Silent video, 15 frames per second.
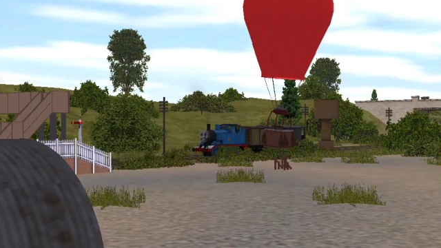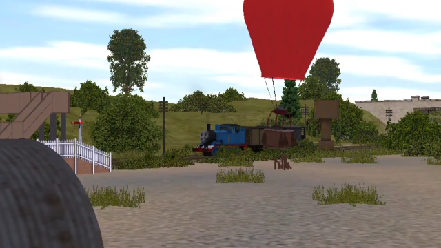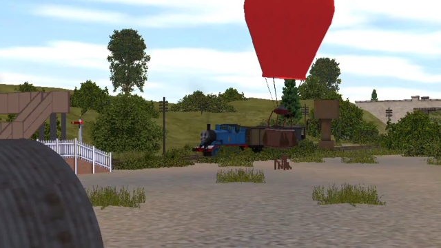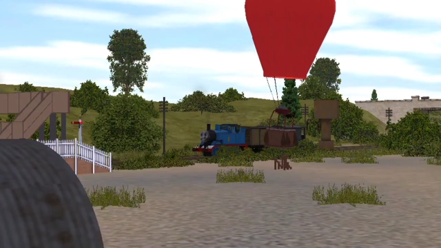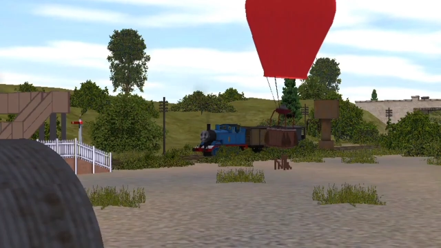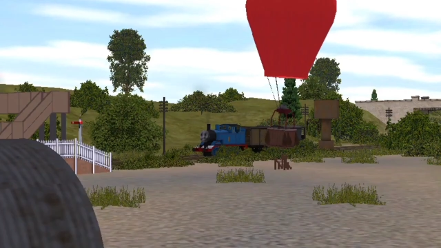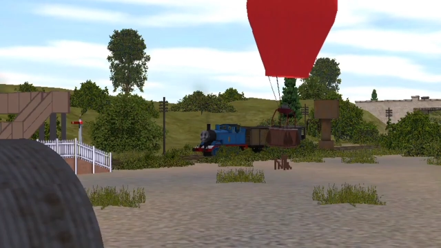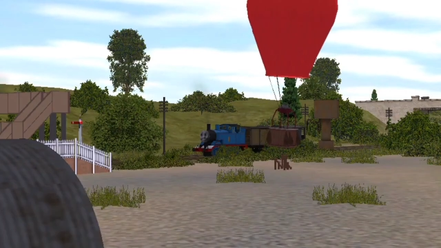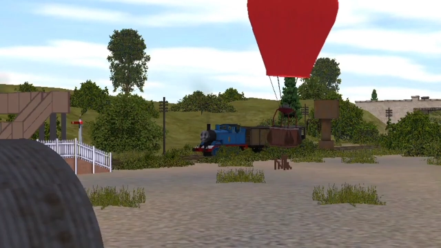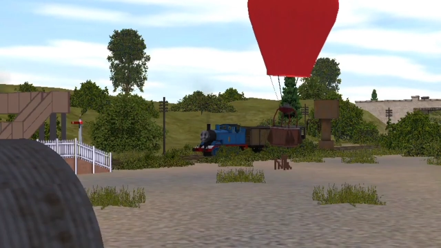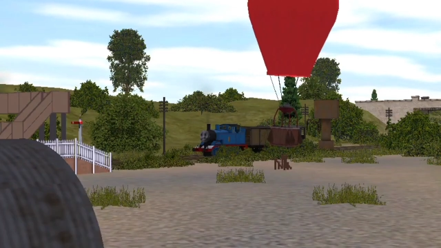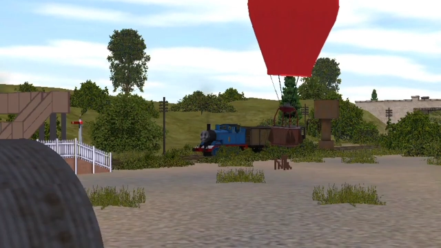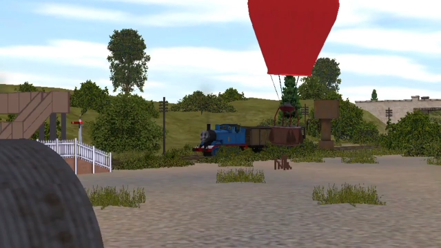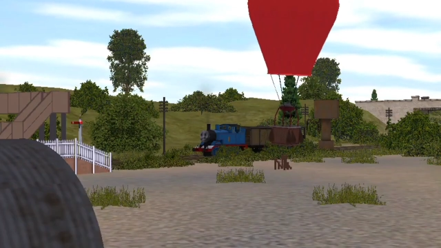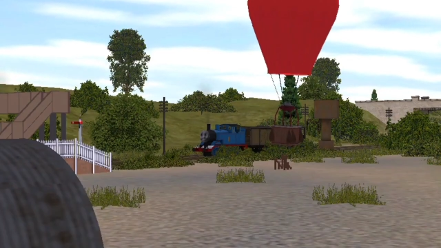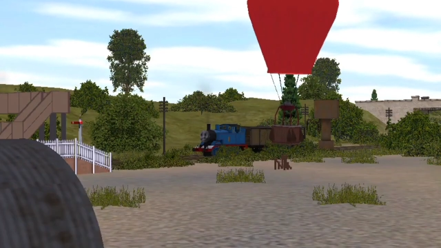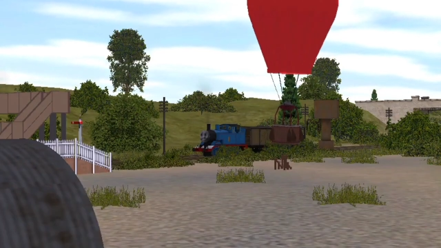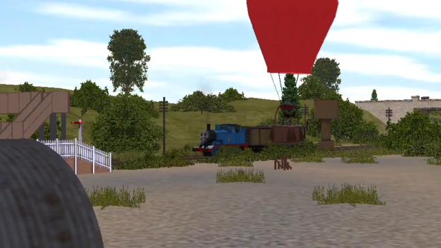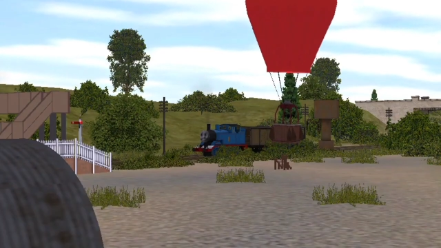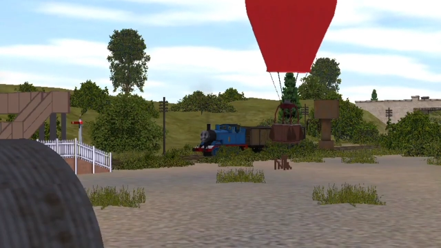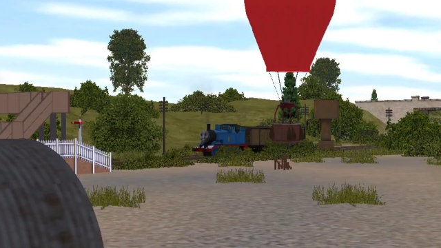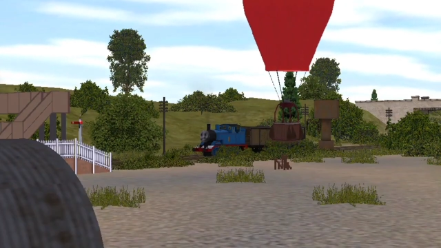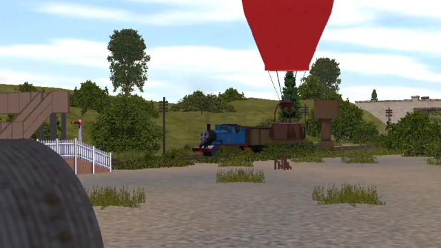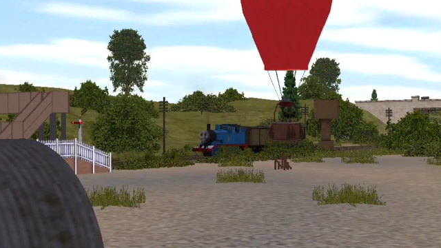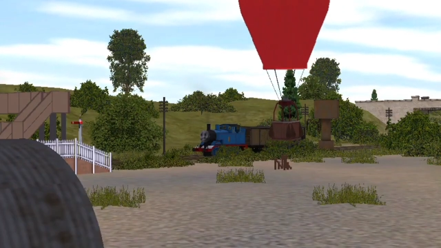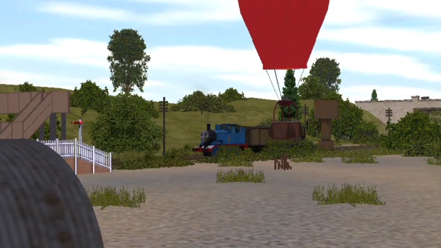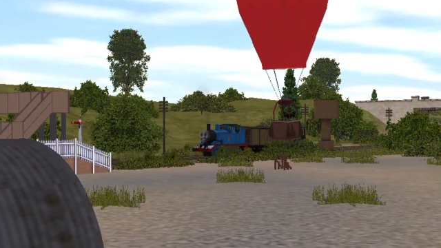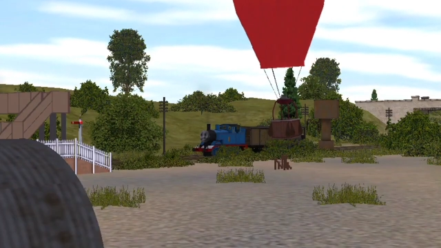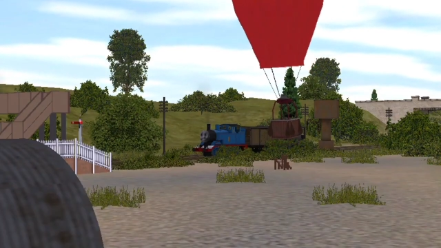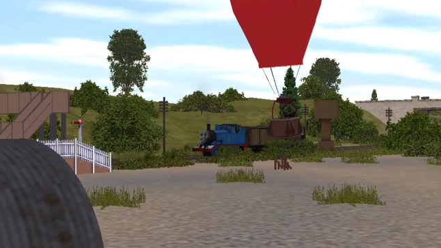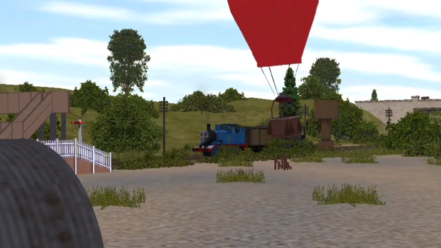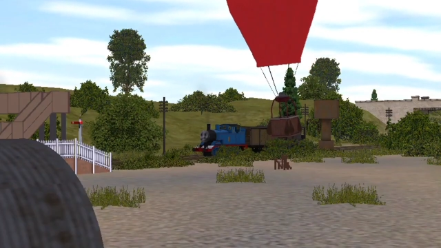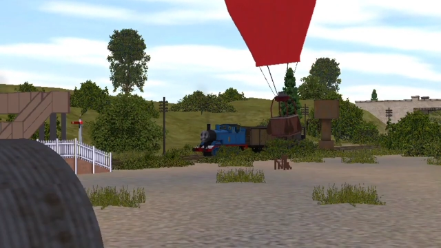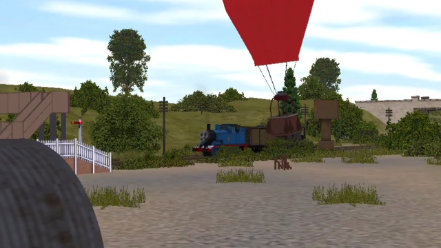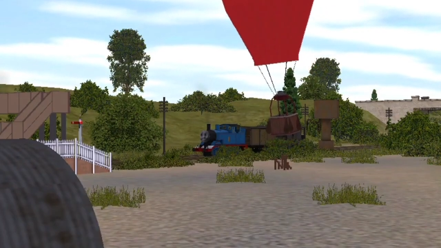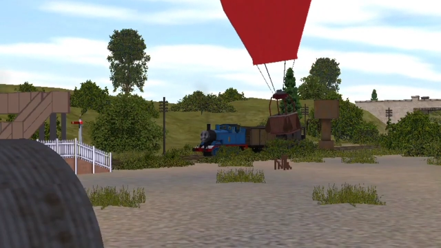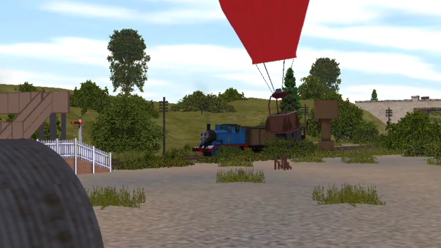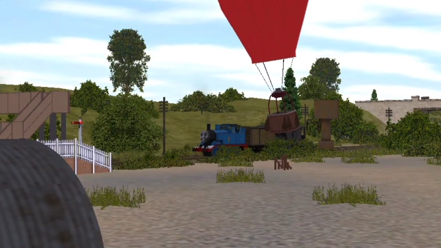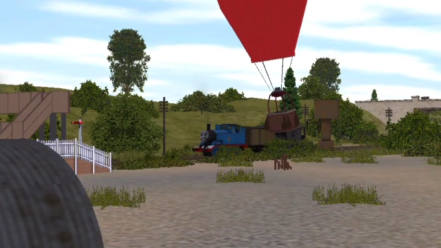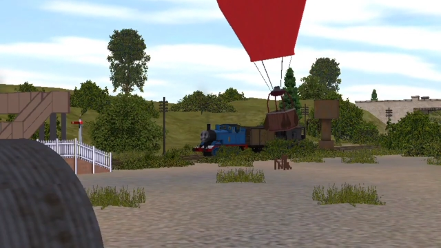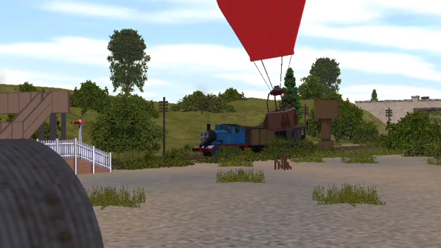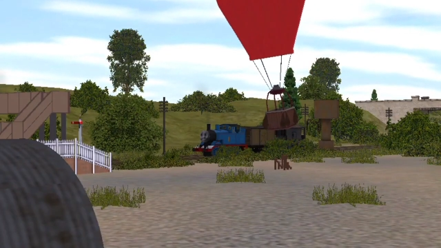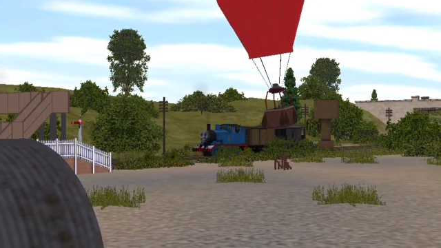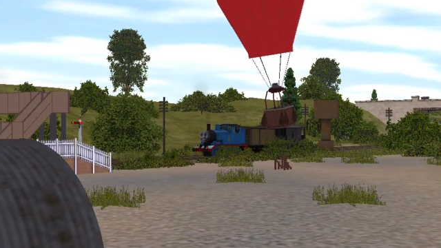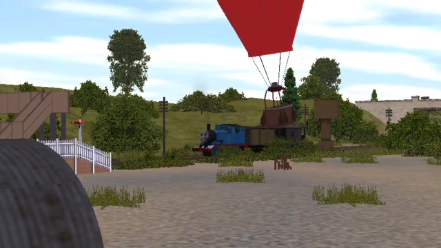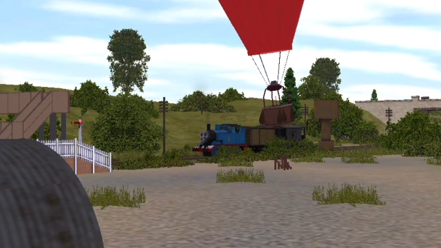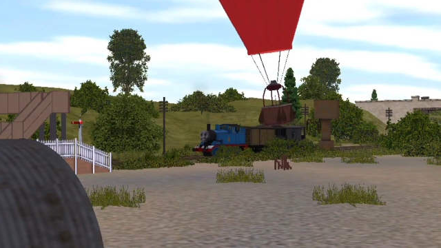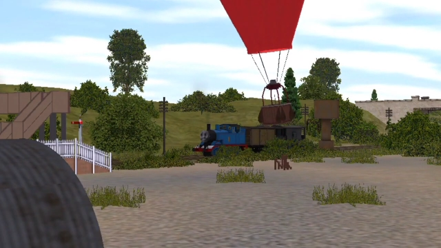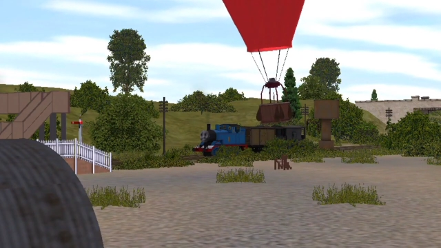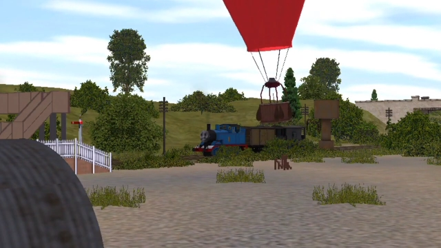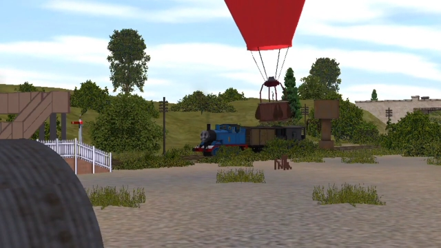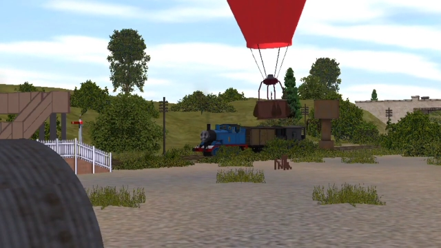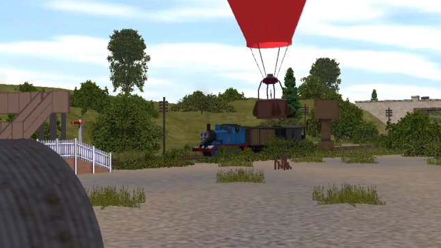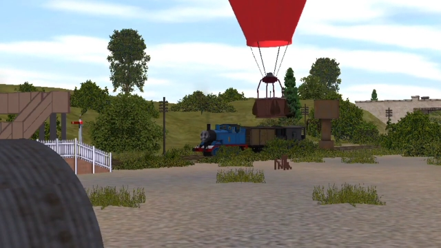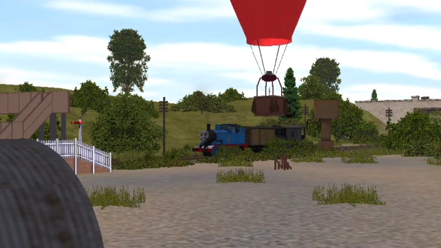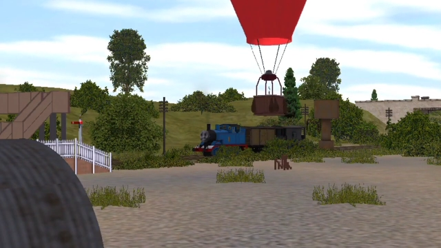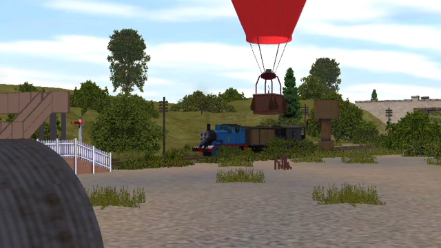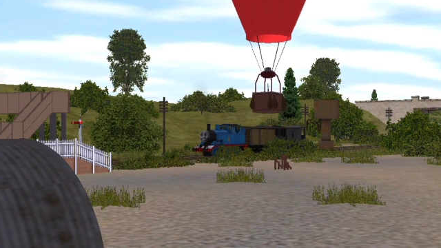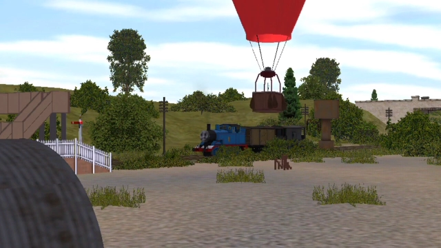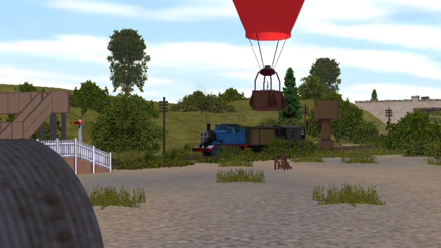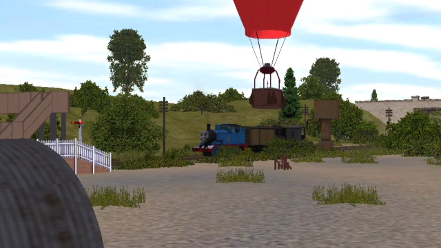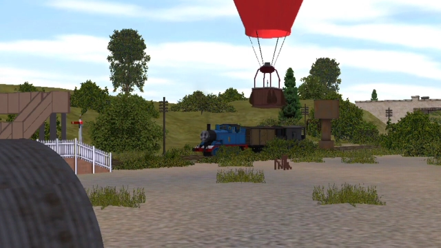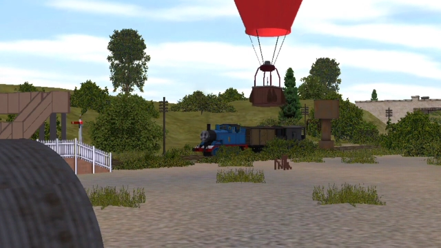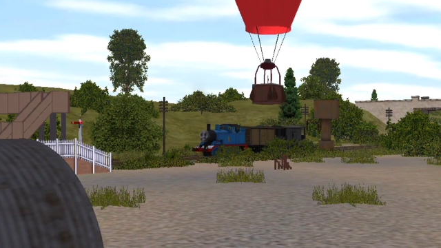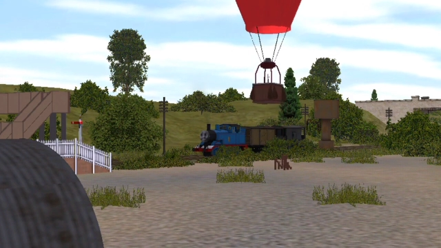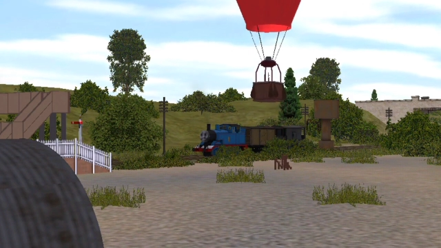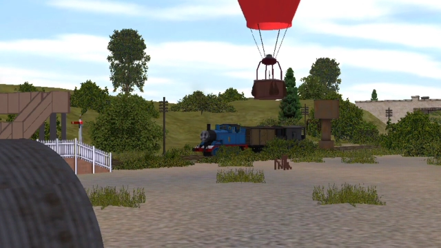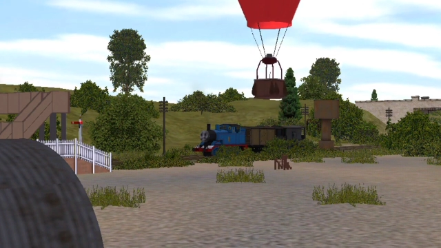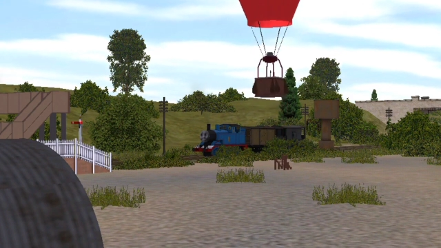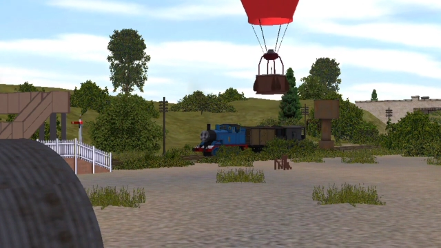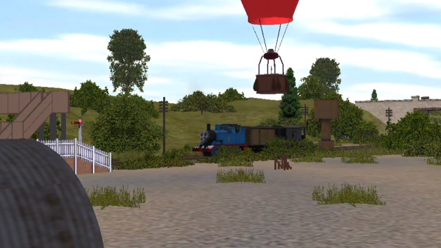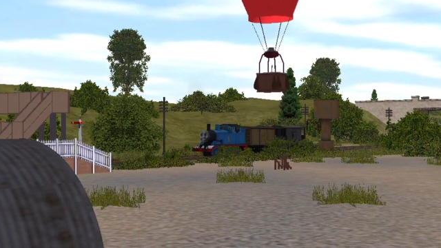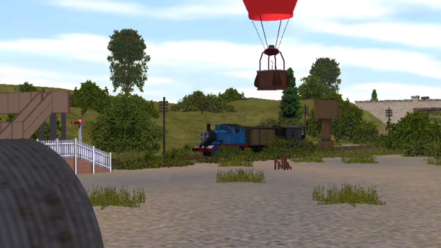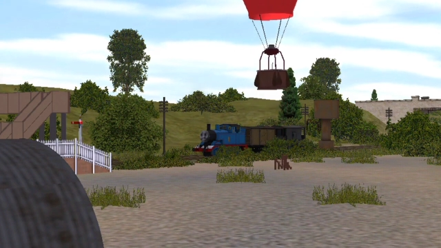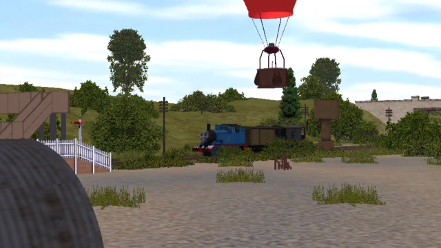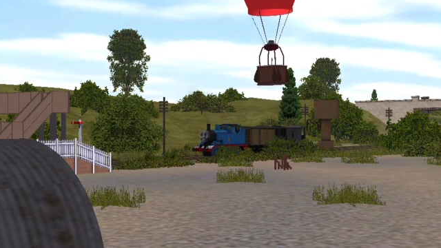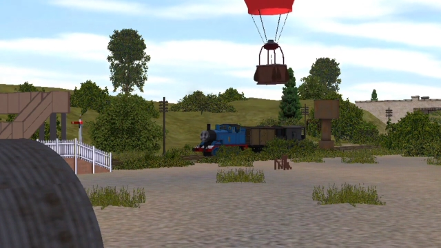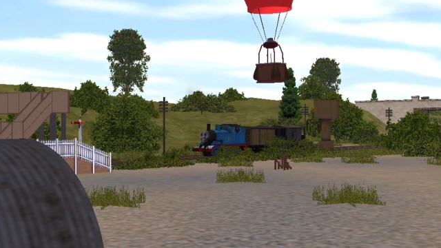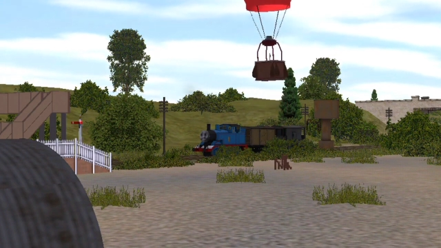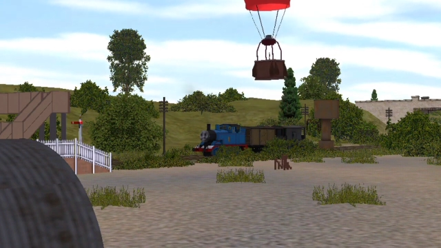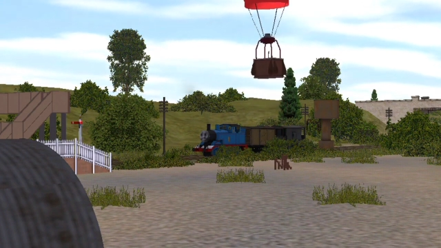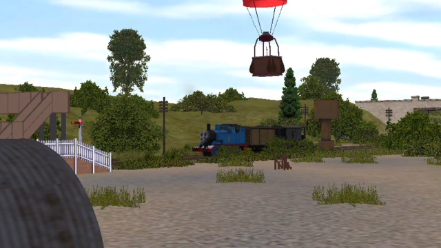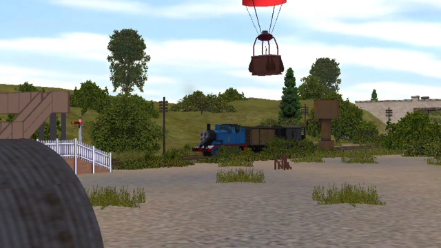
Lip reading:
(no speaker visible)